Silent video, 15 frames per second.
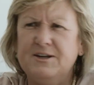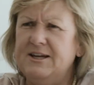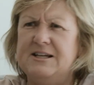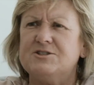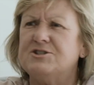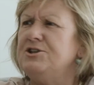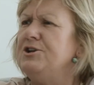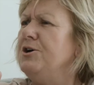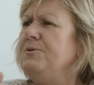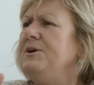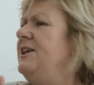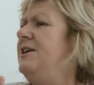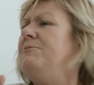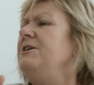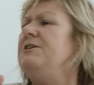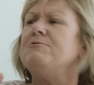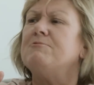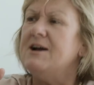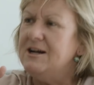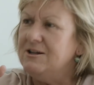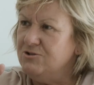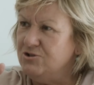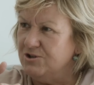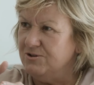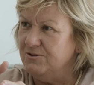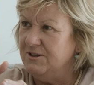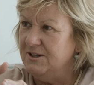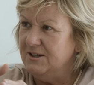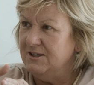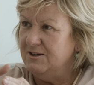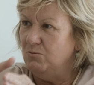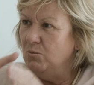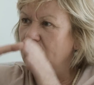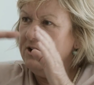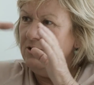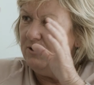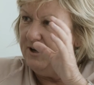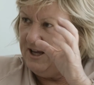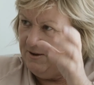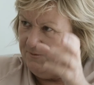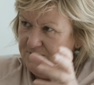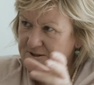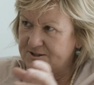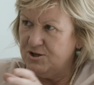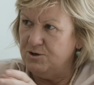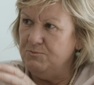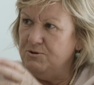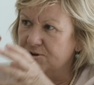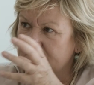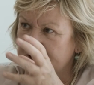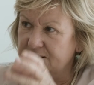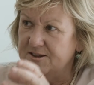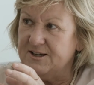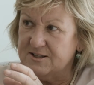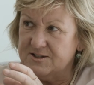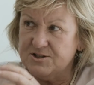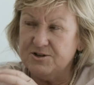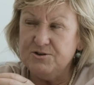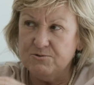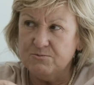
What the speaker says: get to know anyone around you. Why not have this community thing? So you're